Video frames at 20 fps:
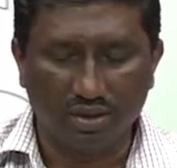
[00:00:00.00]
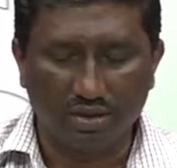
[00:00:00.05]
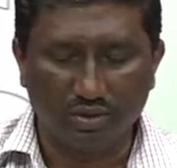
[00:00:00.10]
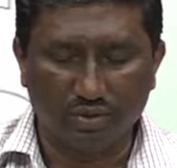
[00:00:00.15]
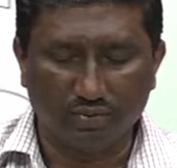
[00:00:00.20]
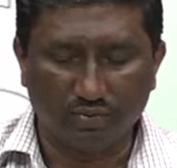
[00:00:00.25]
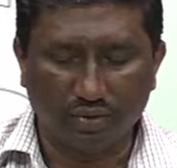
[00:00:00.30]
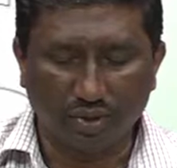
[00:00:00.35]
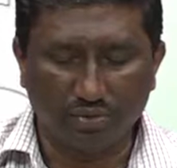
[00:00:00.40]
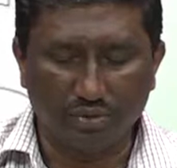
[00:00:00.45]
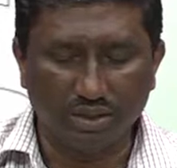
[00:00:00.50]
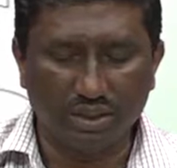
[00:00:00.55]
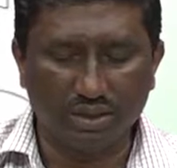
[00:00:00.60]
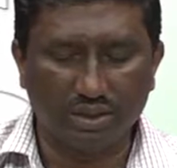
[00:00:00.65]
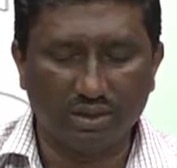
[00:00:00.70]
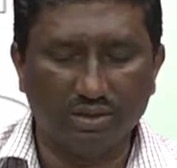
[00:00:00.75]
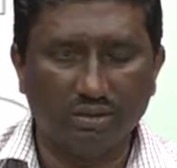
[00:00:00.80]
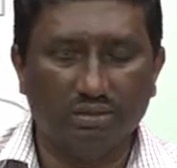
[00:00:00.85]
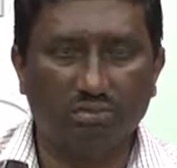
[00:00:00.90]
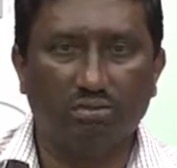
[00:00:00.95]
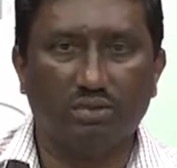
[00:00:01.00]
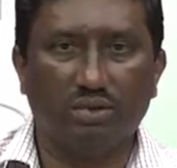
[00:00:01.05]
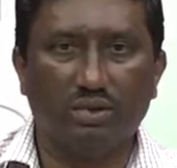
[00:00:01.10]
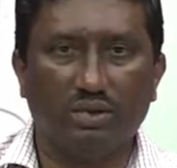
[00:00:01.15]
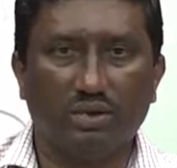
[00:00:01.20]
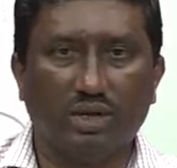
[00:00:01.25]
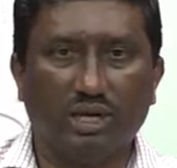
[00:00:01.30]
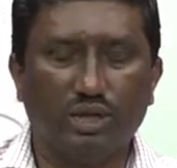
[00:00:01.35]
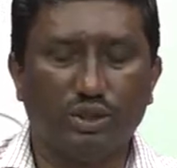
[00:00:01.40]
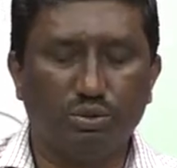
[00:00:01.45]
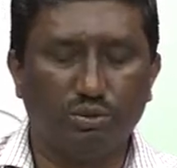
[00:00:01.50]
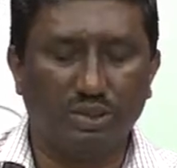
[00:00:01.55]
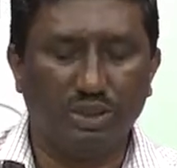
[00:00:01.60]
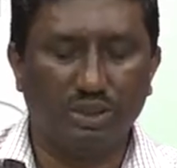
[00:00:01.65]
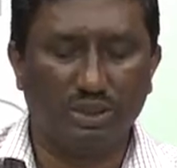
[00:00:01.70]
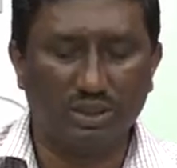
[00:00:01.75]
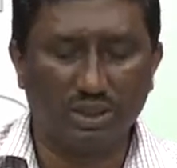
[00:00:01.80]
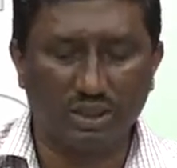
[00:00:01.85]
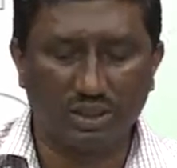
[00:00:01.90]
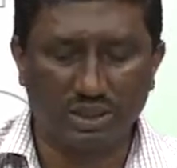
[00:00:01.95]
So, from the
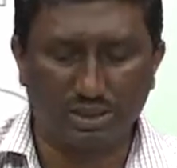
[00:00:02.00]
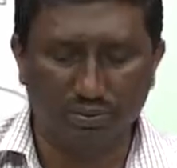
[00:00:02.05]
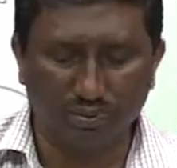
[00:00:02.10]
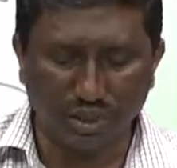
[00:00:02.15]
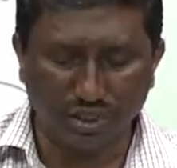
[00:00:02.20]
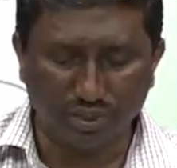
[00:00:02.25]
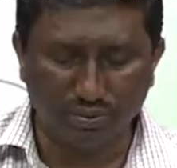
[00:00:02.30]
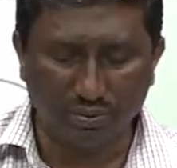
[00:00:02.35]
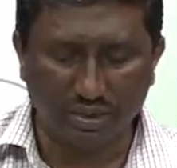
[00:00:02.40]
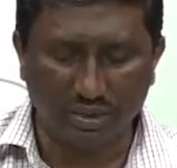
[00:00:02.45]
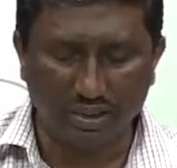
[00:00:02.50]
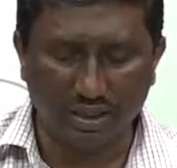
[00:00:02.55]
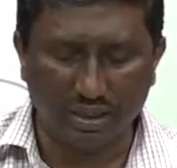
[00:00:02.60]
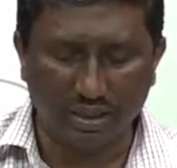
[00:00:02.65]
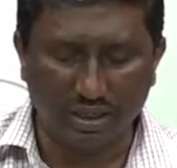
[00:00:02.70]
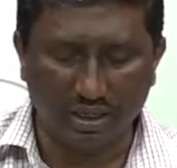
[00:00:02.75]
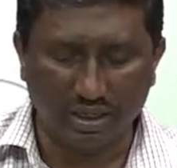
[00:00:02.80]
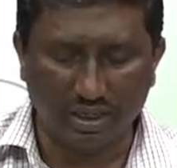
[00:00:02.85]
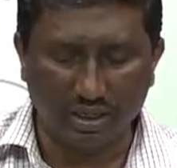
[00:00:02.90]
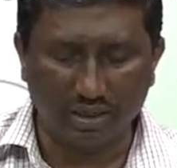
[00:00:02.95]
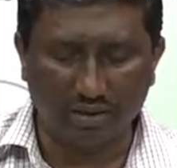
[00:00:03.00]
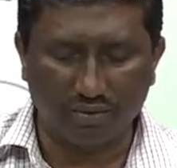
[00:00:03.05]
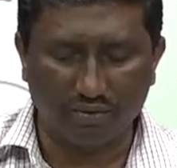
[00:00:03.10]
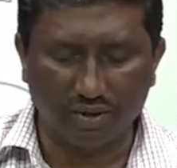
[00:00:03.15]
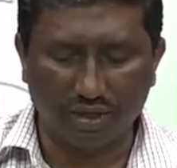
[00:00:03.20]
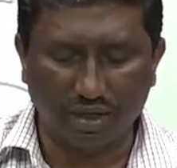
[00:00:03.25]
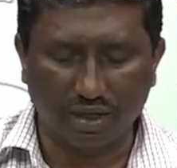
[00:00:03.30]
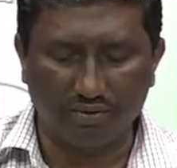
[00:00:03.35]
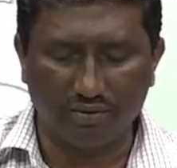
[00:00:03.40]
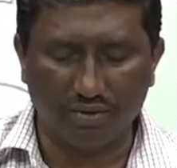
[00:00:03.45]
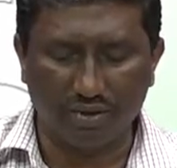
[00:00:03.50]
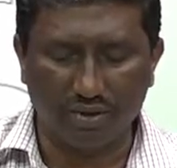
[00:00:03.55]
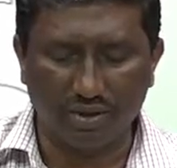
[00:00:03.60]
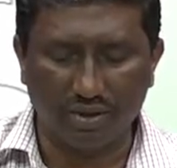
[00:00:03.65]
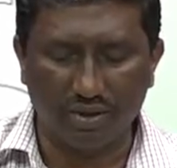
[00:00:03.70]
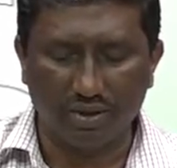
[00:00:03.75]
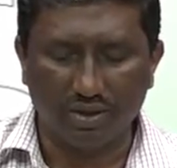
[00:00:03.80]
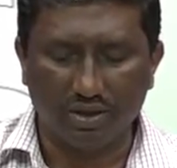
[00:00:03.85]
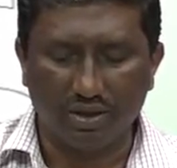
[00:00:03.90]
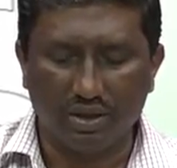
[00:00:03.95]
transmission system, as mentioned earlier, we have a
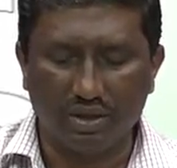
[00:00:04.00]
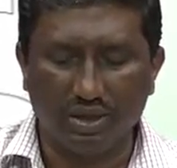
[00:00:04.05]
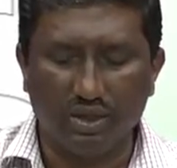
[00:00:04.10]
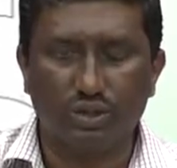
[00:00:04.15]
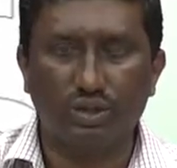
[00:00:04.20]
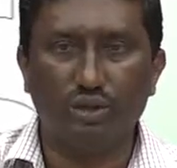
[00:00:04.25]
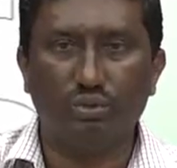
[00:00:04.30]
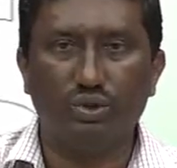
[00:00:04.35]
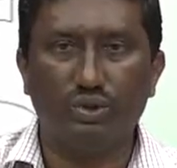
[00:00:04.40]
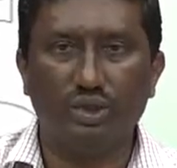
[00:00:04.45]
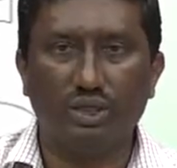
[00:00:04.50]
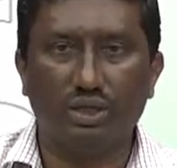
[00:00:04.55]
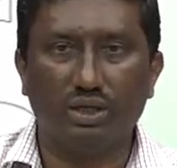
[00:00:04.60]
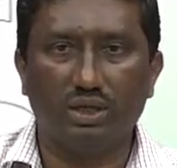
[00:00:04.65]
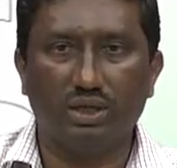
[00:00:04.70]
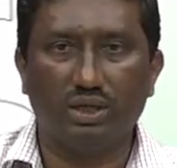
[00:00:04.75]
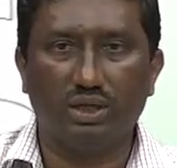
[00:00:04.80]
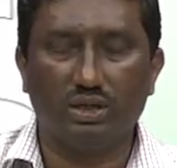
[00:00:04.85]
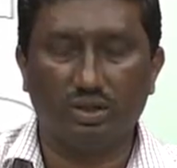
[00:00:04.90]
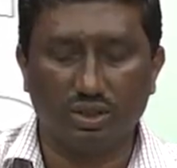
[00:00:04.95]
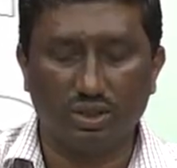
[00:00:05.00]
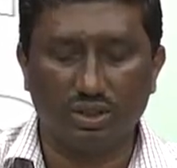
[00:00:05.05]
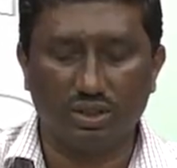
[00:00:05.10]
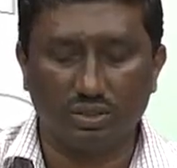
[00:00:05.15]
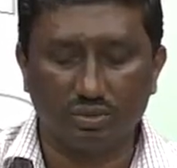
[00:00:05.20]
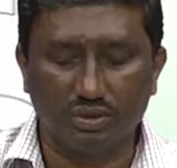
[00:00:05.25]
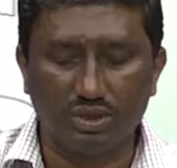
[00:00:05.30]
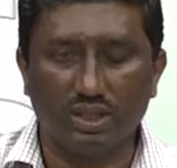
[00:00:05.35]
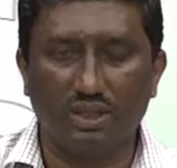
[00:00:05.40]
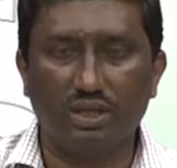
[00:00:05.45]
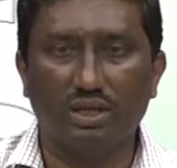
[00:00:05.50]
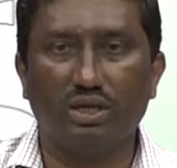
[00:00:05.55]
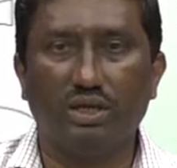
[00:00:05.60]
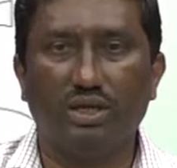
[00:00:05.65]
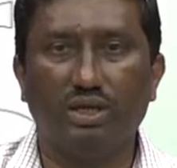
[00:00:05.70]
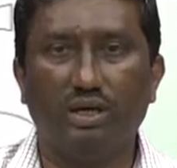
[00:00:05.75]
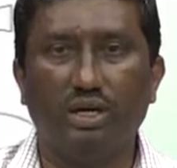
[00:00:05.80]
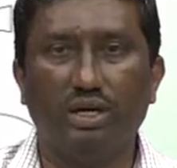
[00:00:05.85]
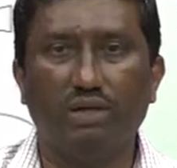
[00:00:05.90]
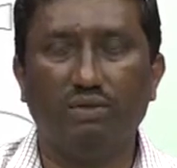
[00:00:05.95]
distribution substation
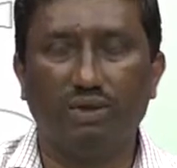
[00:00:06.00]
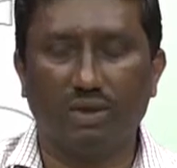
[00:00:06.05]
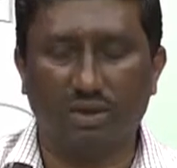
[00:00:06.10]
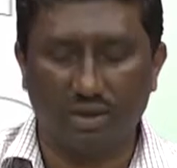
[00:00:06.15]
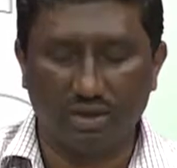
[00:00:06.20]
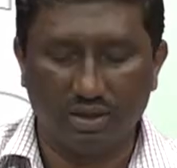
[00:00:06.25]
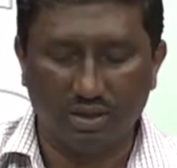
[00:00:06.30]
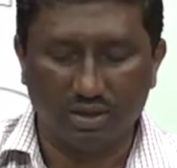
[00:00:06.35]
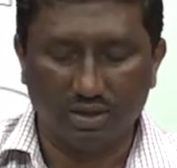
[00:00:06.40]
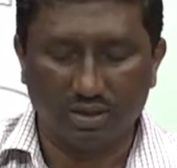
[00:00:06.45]
network,